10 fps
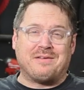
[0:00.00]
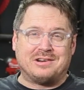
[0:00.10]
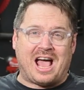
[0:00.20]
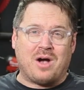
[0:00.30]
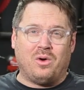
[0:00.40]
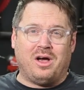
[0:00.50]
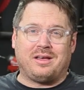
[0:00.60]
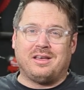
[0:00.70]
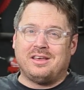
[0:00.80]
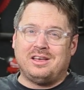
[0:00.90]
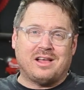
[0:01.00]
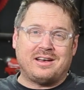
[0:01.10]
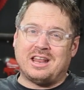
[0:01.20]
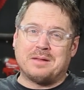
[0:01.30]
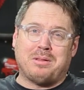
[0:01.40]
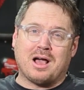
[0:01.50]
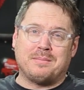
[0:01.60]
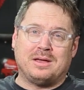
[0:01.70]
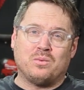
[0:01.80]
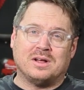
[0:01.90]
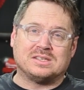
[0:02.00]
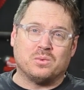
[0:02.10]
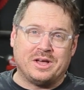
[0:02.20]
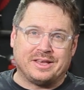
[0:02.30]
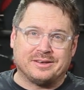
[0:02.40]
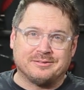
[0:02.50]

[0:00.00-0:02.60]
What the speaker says: every day at work, you'll only need to plug them in once a week.